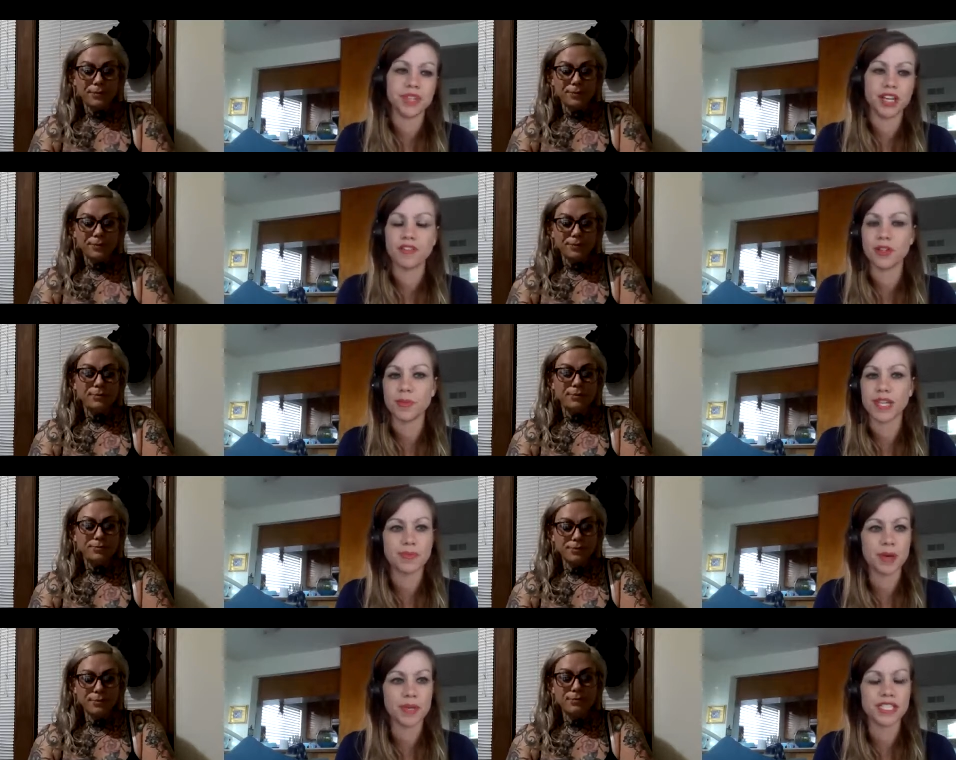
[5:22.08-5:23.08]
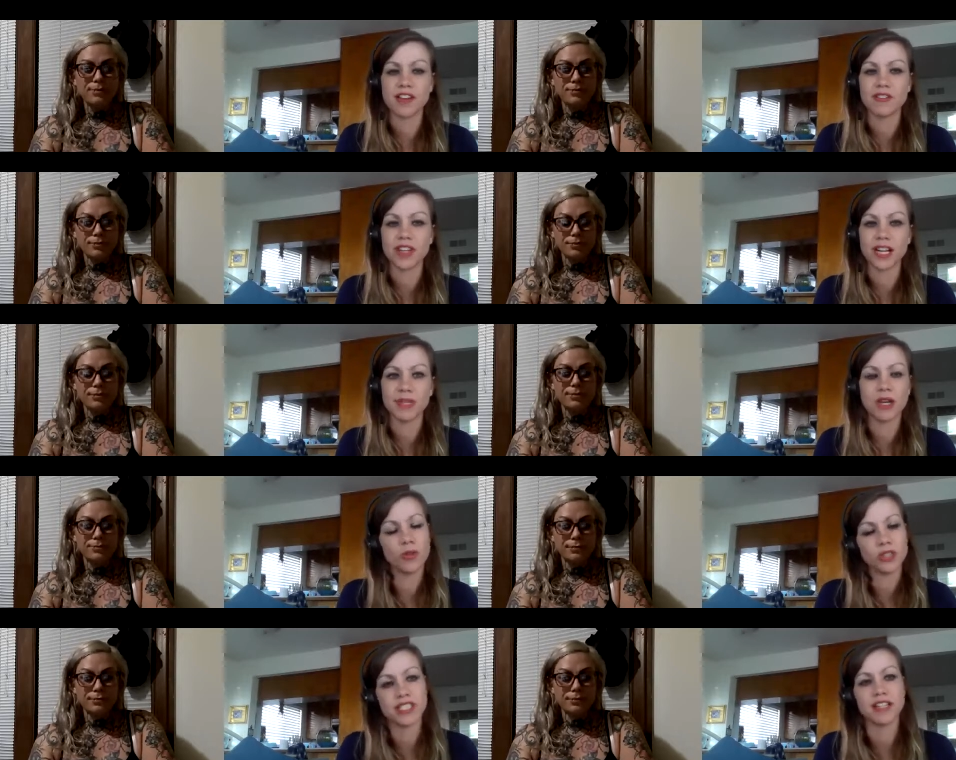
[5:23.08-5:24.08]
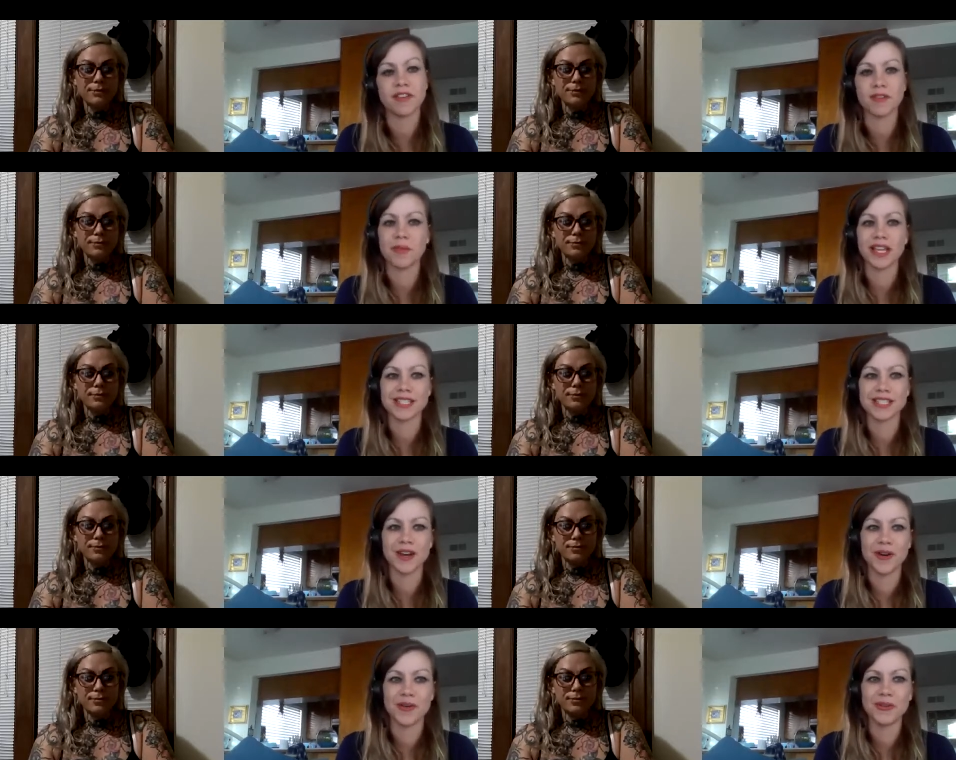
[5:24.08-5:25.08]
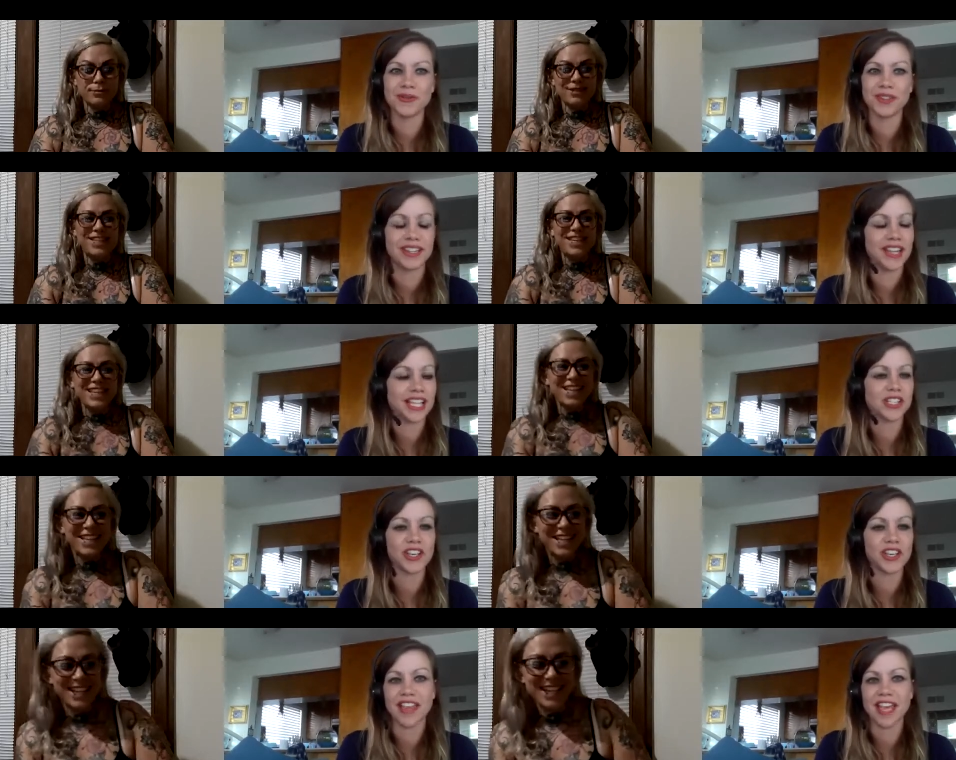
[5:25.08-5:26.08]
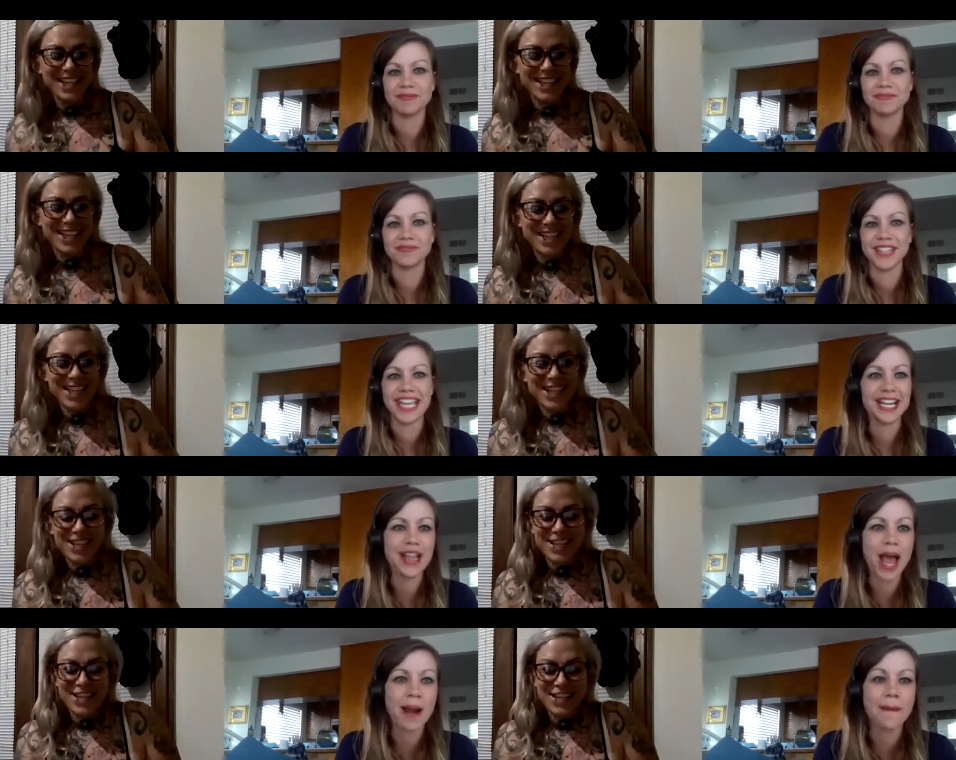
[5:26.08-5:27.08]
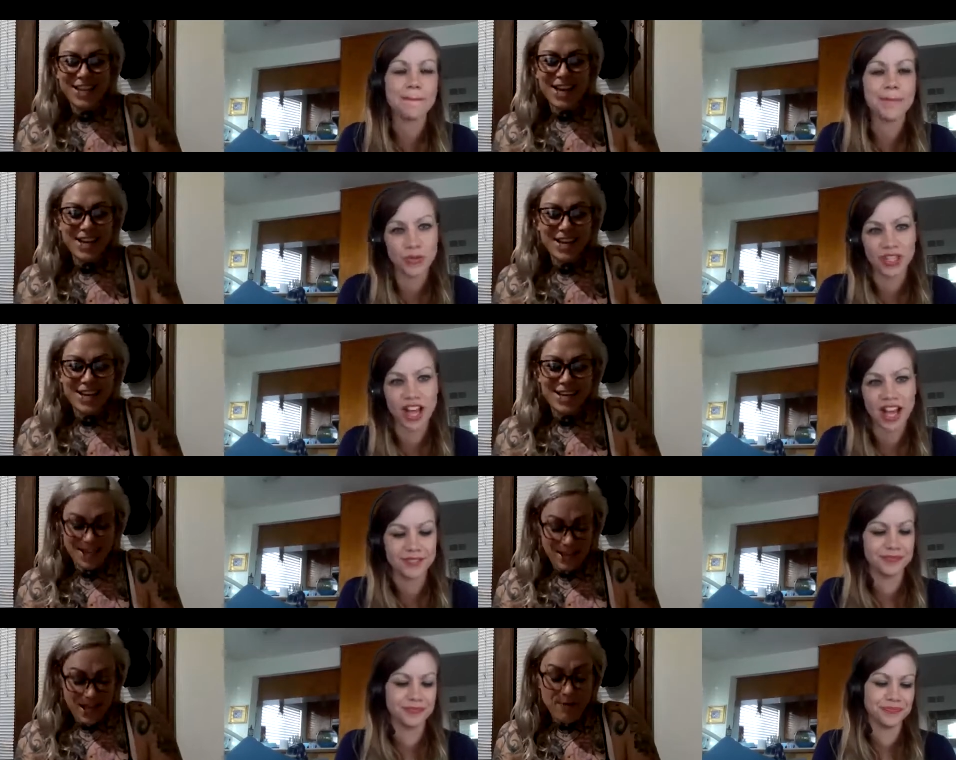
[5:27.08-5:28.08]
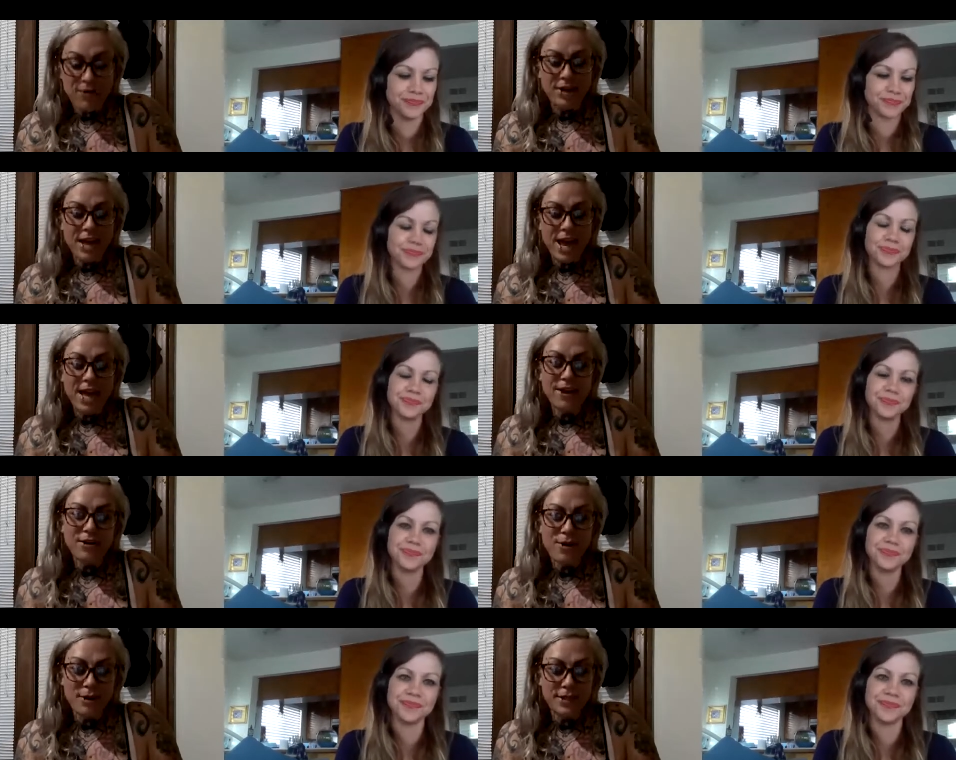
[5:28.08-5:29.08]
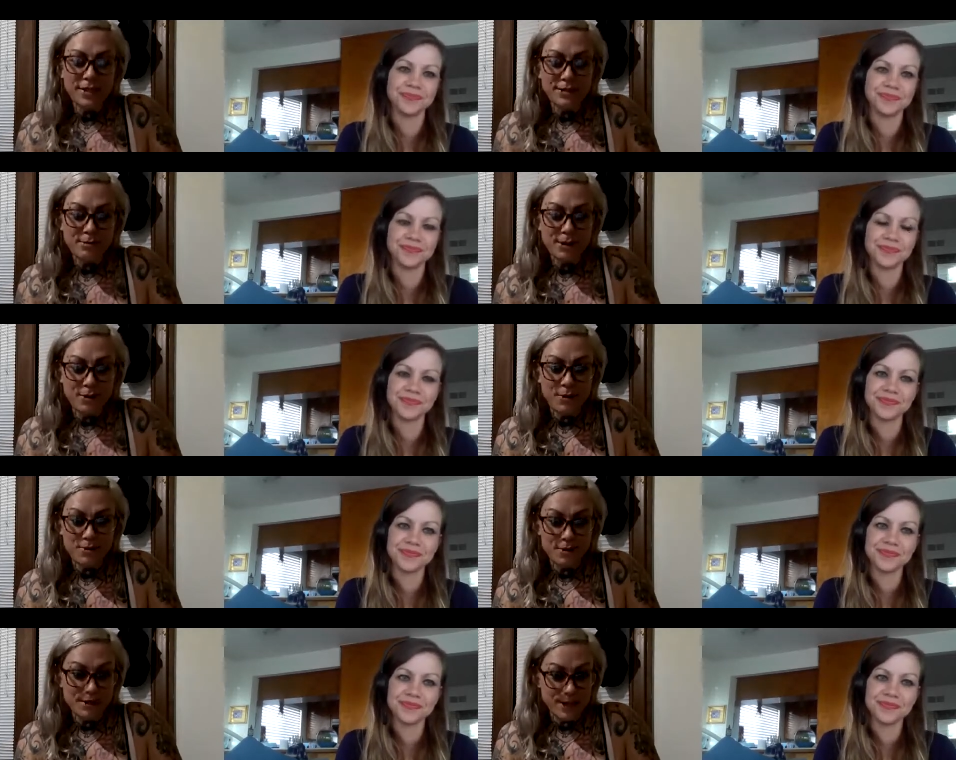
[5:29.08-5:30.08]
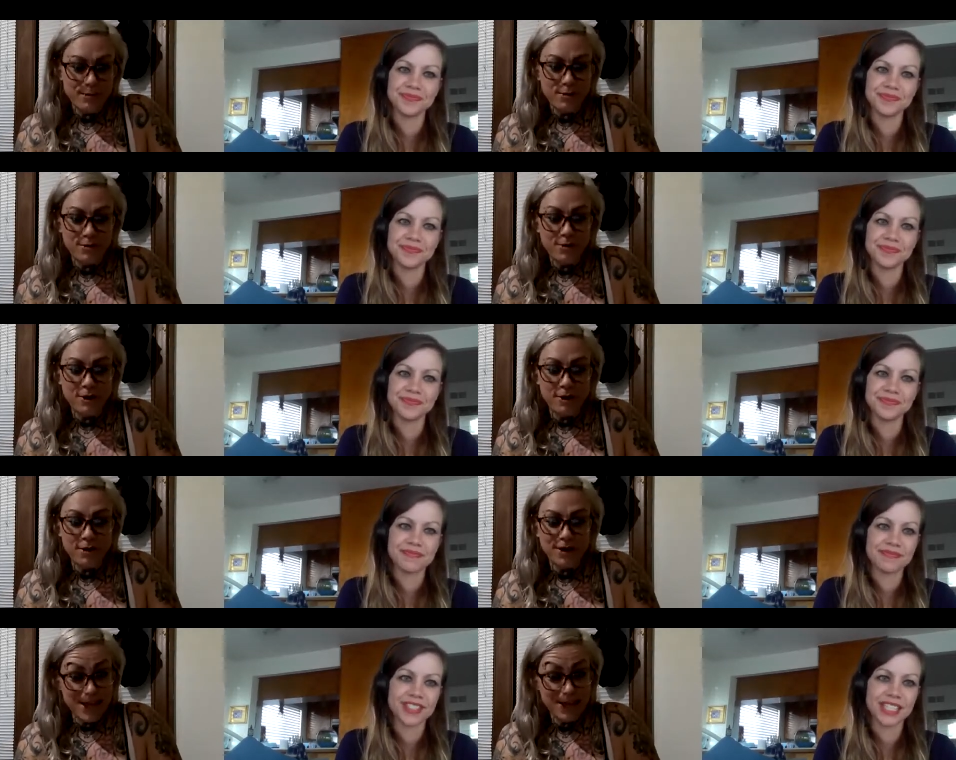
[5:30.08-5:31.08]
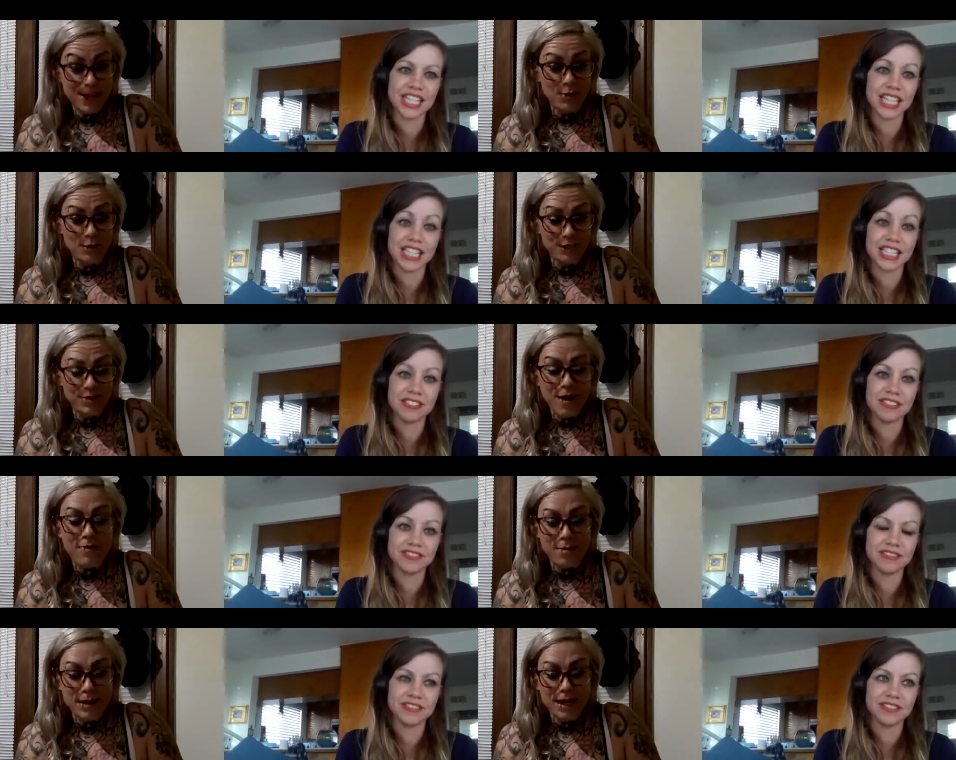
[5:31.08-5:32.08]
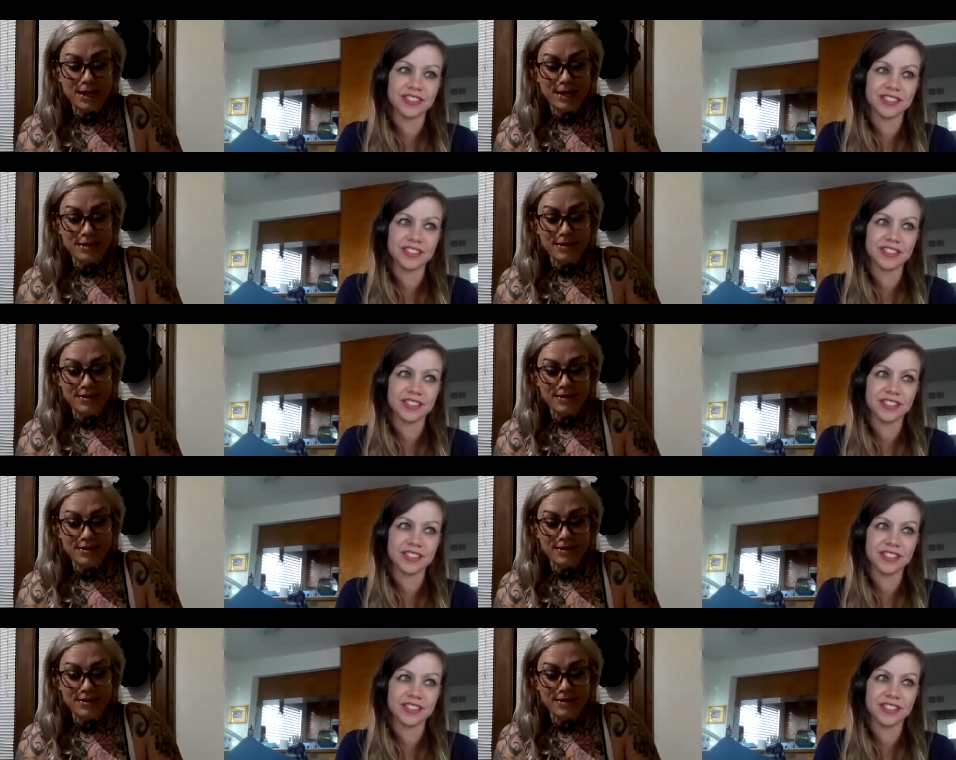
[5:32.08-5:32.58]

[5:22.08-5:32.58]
Speaker 1: and feel the best about myself. And I'm the oldest I've ever been. So that's a good thing. Eat a lot, move a lot.
Speaker 2: Every day, you're always a little bit older than the day before and the oldest you've ever been.